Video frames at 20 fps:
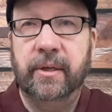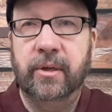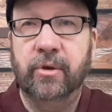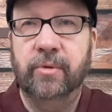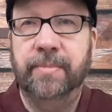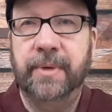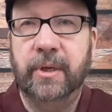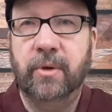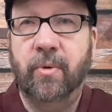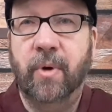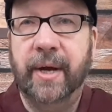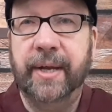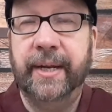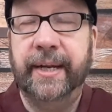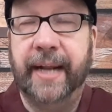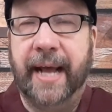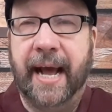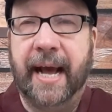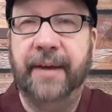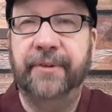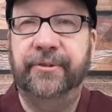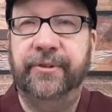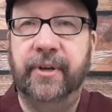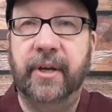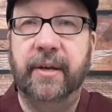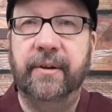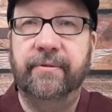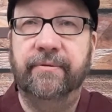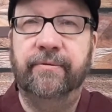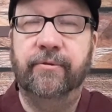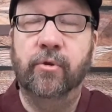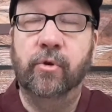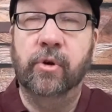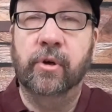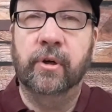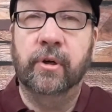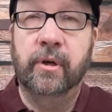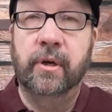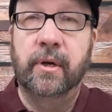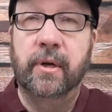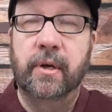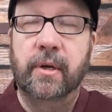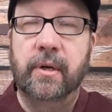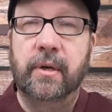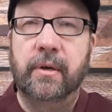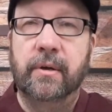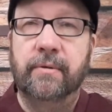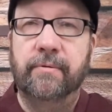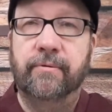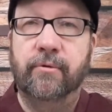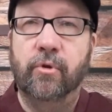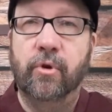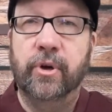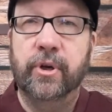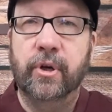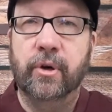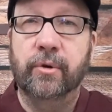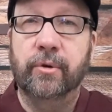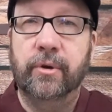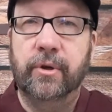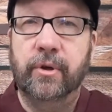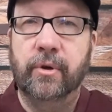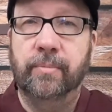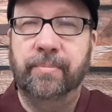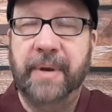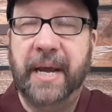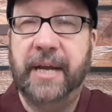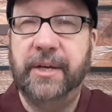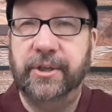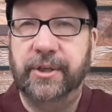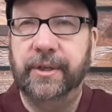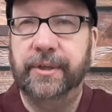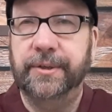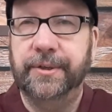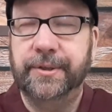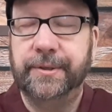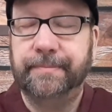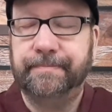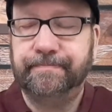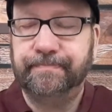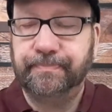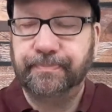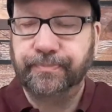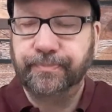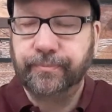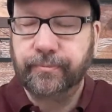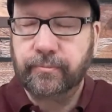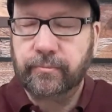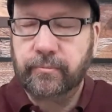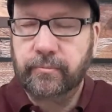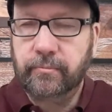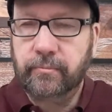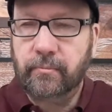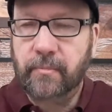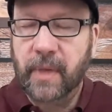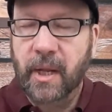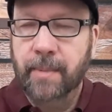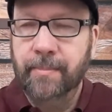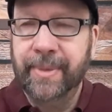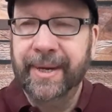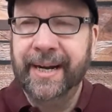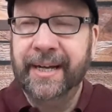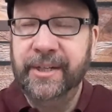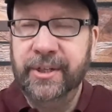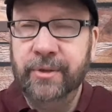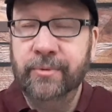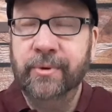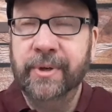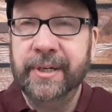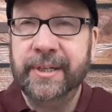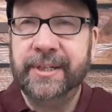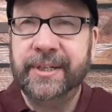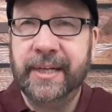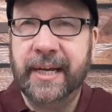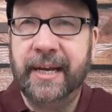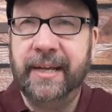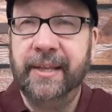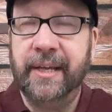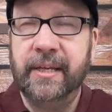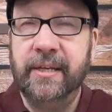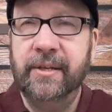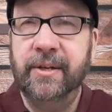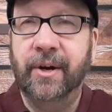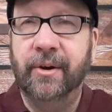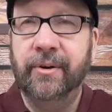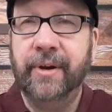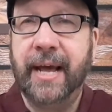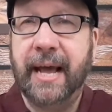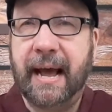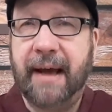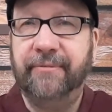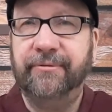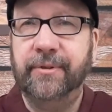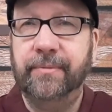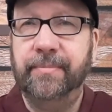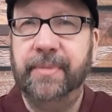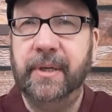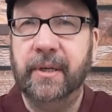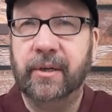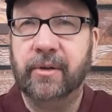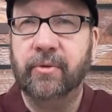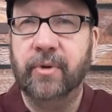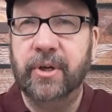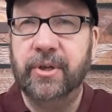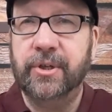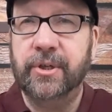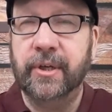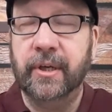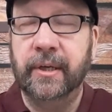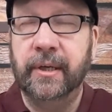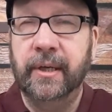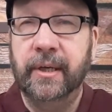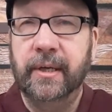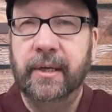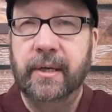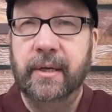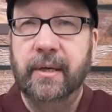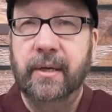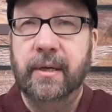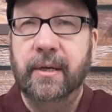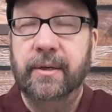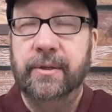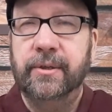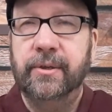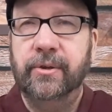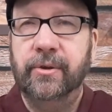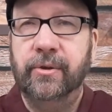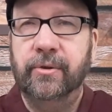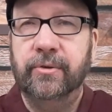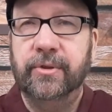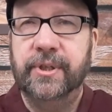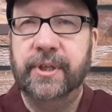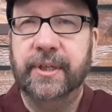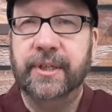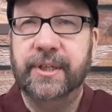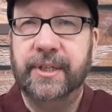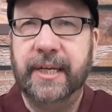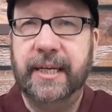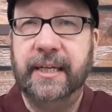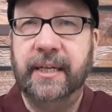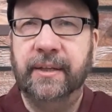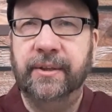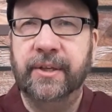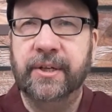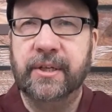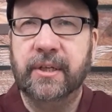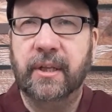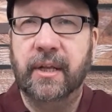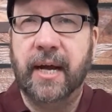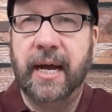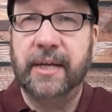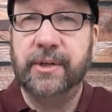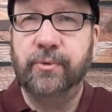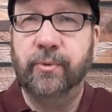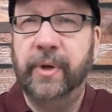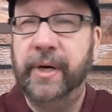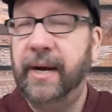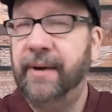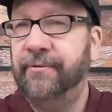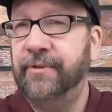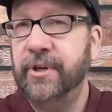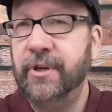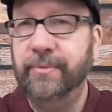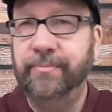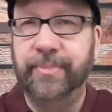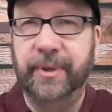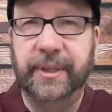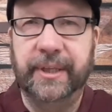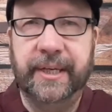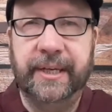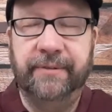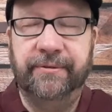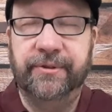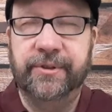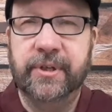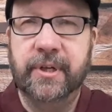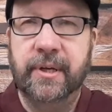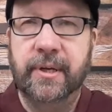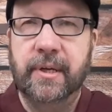be quite an asset for your patients. But I do want to say that you don't have to be a Christian to succeed in this class. Whatever your beliefs,